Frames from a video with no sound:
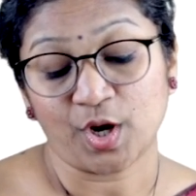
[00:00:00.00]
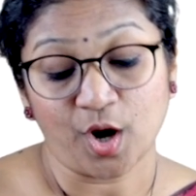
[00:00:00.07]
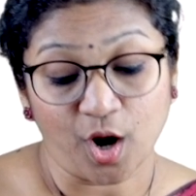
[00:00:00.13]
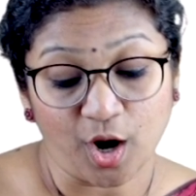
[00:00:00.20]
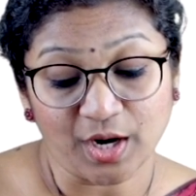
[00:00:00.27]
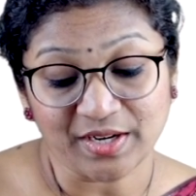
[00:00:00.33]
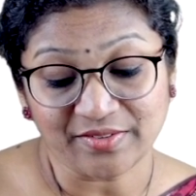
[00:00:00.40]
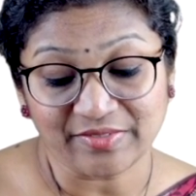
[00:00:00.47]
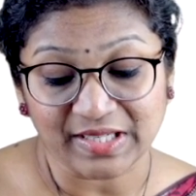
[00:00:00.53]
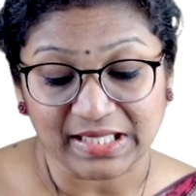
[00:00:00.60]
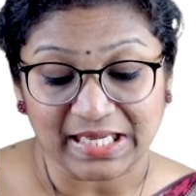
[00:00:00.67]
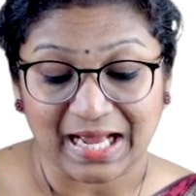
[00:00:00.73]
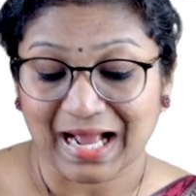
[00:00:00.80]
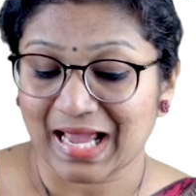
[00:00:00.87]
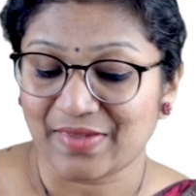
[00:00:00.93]
Or
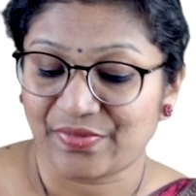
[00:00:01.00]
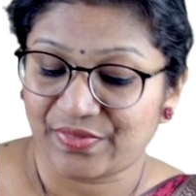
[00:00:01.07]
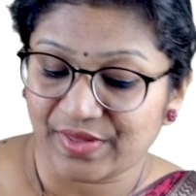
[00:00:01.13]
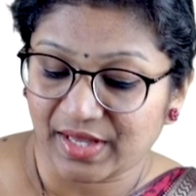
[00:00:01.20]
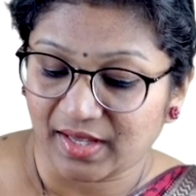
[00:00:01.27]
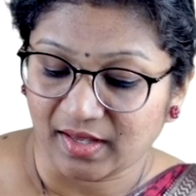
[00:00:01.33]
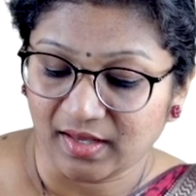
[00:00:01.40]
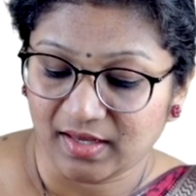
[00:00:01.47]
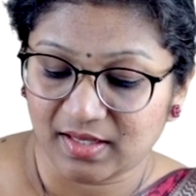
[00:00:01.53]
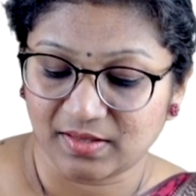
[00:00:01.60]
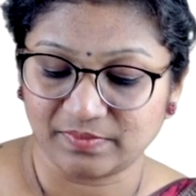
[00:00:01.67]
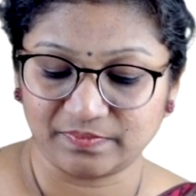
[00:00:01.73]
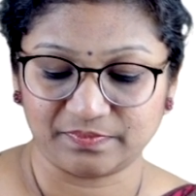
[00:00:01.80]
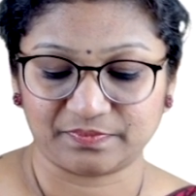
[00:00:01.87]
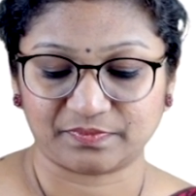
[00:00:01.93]
even I think,
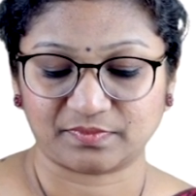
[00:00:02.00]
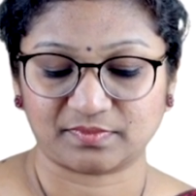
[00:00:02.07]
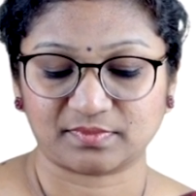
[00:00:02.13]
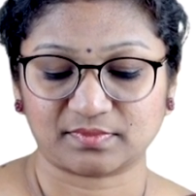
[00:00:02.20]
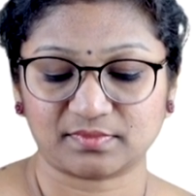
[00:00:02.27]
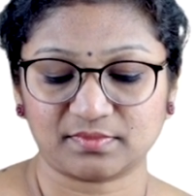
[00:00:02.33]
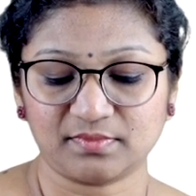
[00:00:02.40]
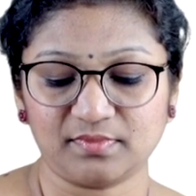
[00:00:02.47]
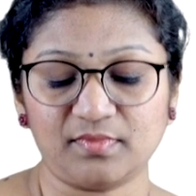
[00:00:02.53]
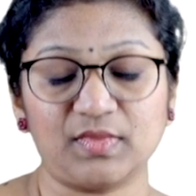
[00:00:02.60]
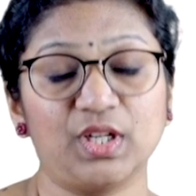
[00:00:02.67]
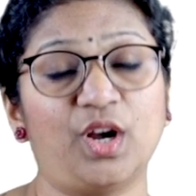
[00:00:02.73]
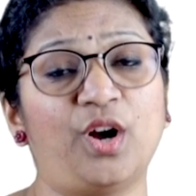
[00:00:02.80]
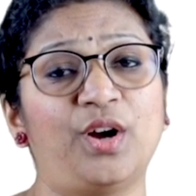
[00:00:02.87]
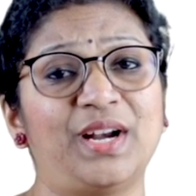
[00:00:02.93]

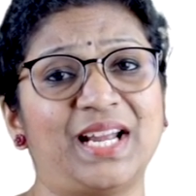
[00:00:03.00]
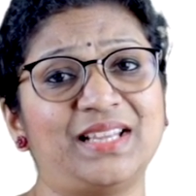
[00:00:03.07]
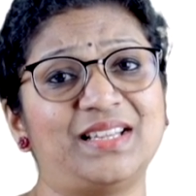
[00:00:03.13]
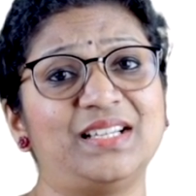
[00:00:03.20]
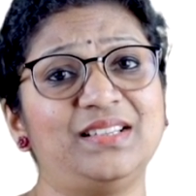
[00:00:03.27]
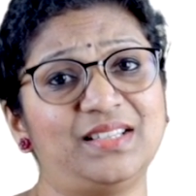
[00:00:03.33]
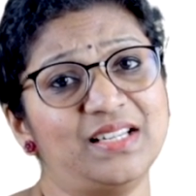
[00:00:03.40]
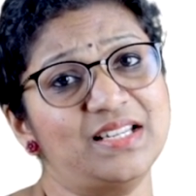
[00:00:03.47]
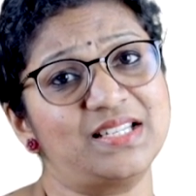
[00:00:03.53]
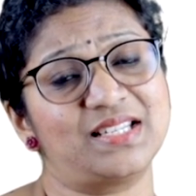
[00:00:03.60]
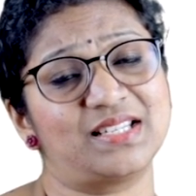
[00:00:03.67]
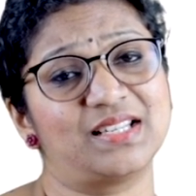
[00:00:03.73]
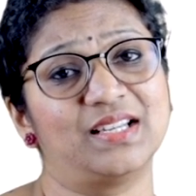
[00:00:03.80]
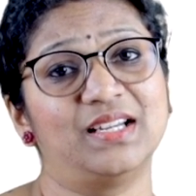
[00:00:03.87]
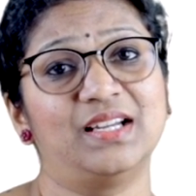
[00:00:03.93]
or I think
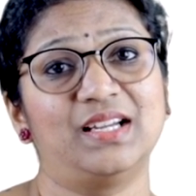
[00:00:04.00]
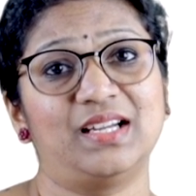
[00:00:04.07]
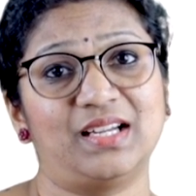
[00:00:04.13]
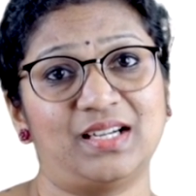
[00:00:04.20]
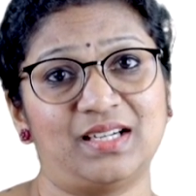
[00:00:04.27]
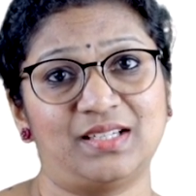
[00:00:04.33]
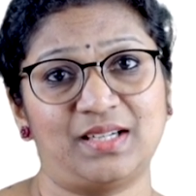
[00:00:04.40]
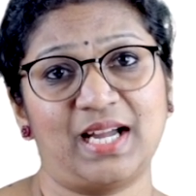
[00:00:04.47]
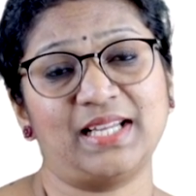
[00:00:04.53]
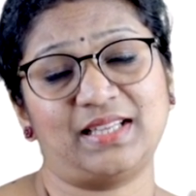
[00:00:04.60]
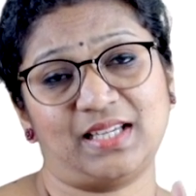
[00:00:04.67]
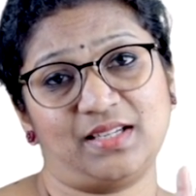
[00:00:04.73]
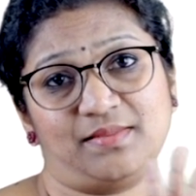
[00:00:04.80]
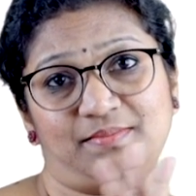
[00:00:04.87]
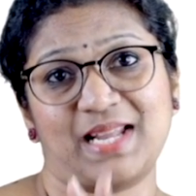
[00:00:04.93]
this, I
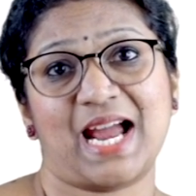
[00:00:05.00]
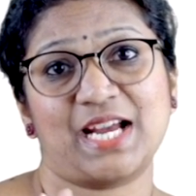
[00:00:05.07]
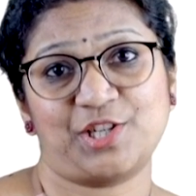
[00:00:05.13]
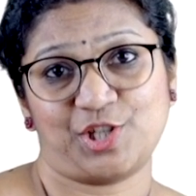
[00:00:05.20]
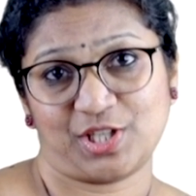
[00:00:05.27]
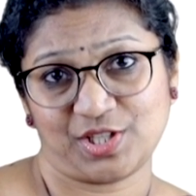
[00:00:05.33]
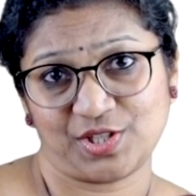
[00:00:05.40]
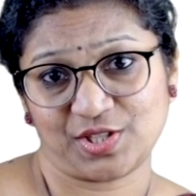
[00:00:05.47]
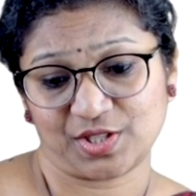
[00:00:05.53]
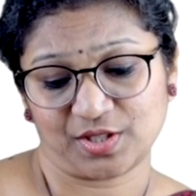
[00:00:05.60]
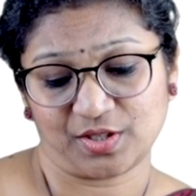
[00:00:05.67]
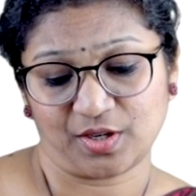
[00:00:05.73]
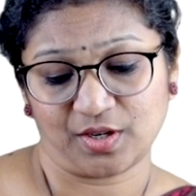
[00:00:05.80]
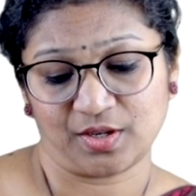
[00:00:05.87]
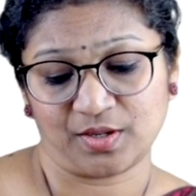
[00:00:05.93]
think dash is
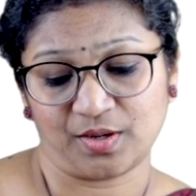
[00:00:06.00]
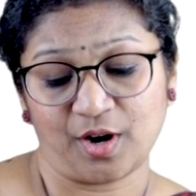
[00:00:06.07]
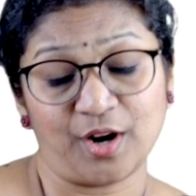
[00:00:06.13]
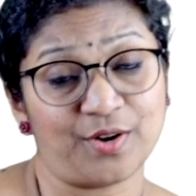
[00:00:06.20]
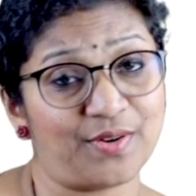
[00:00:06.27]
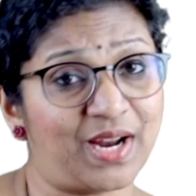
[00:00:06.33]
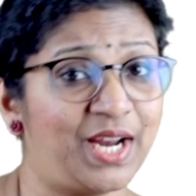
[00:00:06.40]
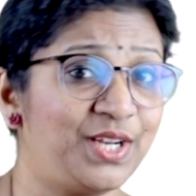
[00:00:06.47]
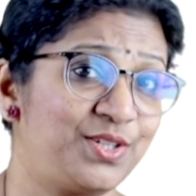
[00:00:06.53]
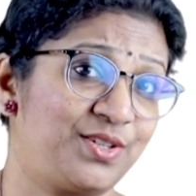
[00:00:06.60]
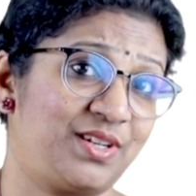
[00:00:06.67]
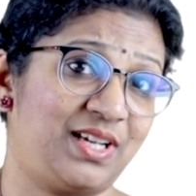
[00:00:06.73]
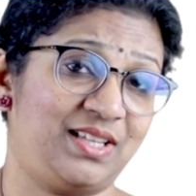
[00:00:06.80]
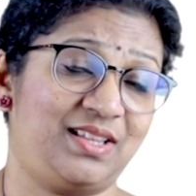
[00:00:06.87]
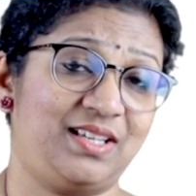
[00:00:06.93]
alright,
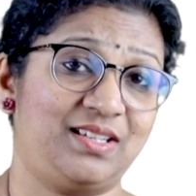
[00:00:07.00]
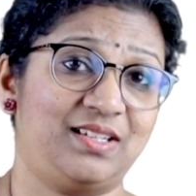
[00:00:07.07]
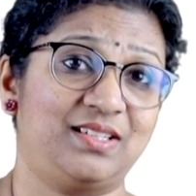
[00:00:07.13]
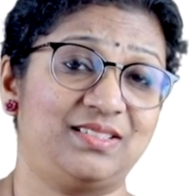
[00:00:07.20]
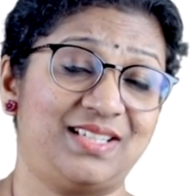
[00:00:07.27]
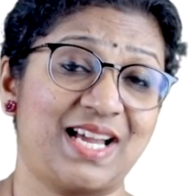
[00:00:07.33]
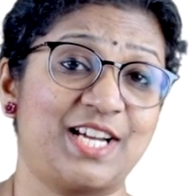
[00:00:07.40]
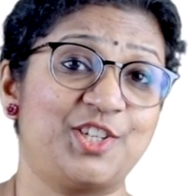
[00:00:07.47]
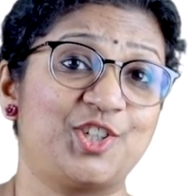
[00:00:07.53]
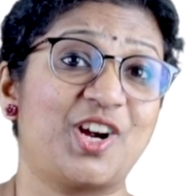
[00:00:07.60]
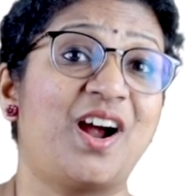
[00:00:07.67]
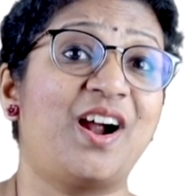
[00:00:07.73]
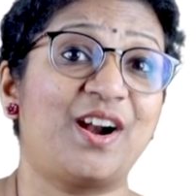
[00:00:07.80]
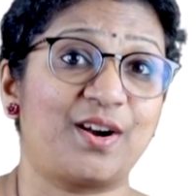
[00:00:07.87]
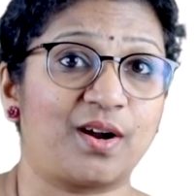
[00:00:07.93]
or I think dash
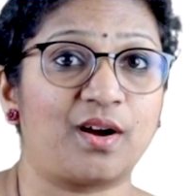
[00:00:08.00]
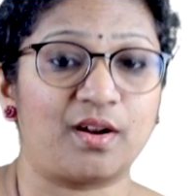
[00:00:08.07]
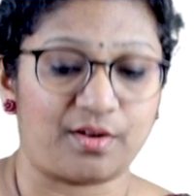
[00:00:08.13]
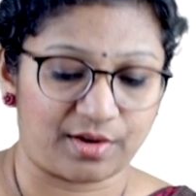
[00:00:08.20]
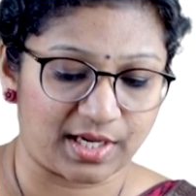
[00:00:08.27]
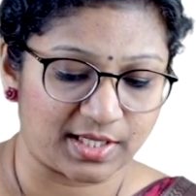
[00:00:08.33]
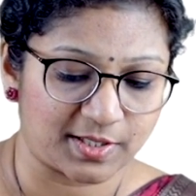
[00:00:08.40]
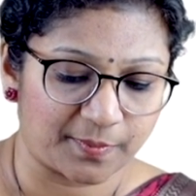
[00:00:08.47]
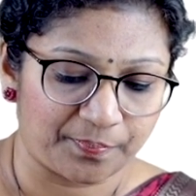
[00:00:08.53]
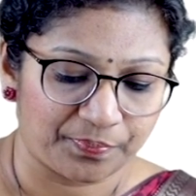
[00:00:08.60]
are alright.